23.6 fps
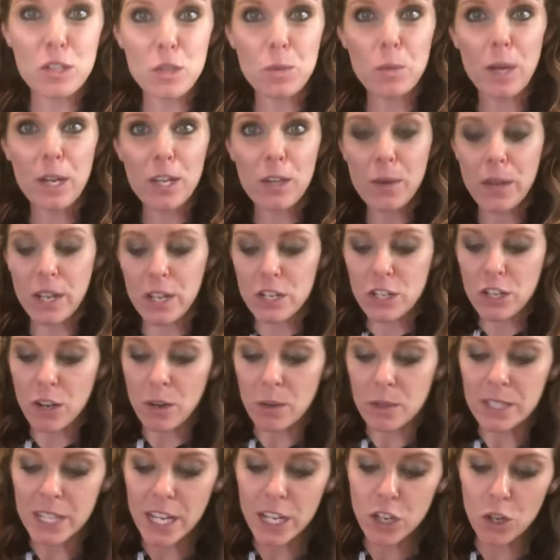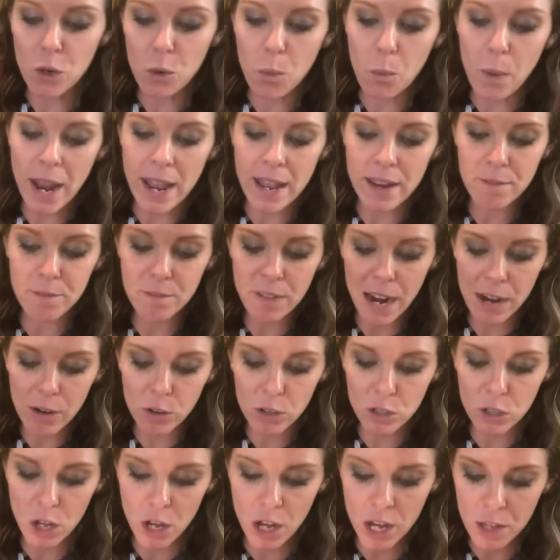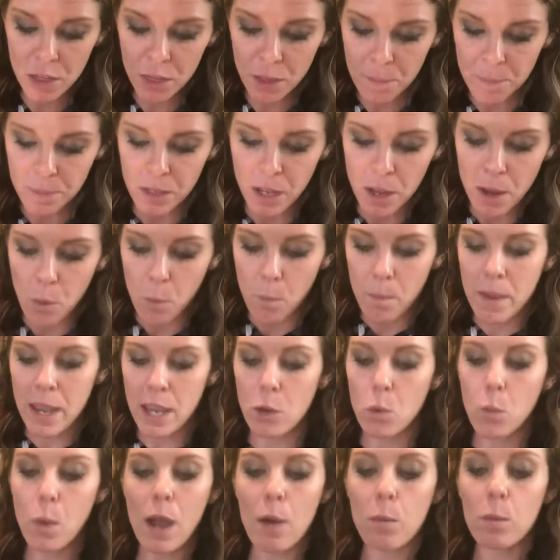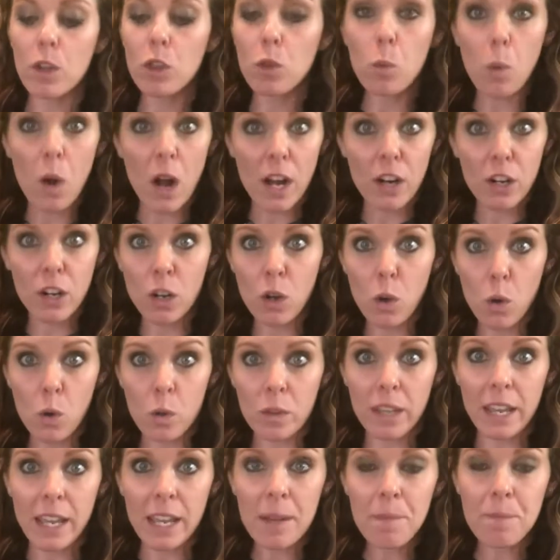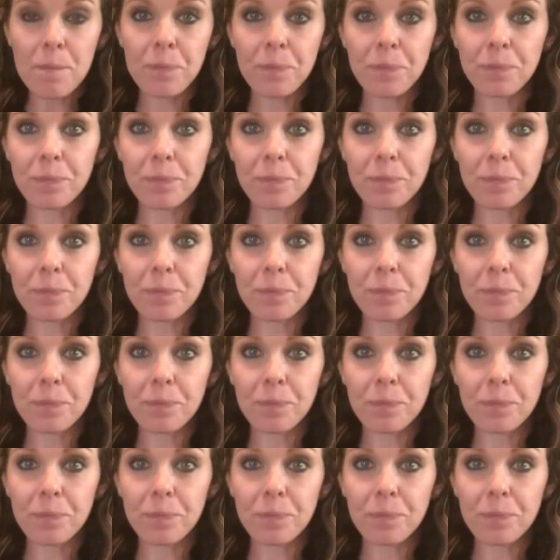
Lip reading: what you can do. Take your wet EnviroCloth, made wet with water only,